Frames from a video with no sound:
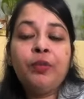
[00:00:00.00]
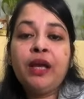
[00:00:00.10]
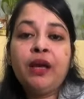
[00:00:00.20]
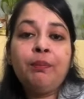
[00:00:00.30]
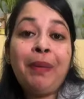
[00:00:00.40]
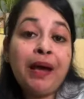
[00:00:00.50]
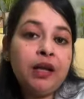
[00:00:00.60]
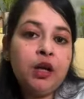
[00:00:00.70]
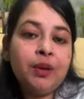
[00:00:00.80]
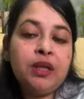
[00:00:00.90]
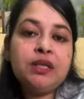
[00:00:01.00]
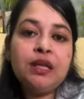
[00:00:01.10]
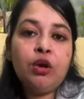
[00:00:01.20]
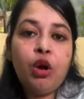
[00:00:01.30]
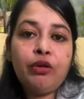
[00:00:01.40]
They panic when they
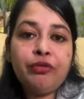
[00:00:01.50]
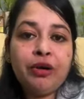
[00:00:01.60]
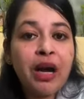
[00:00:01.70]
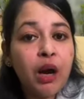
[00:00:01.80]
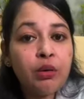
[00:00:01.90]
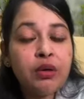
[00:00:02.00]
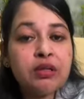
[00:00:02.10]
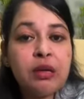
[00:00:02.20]
see a lot of crowd.